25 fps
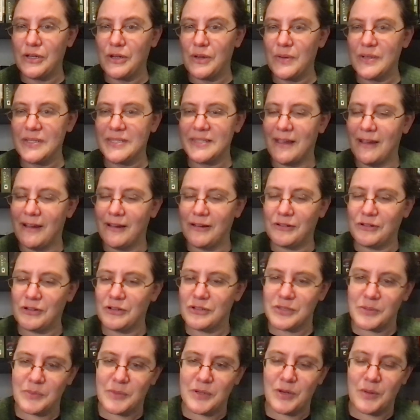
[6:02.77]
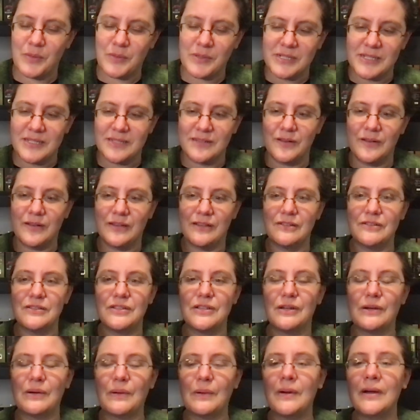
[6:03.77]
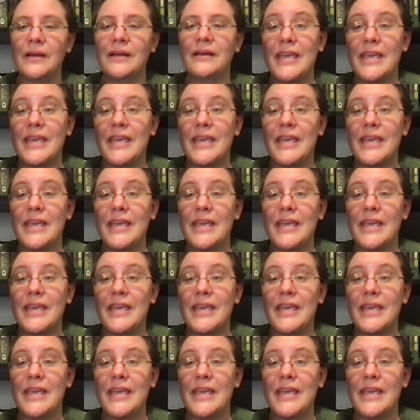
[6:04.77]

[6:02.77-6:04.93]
know his character, so we know what he's going to do.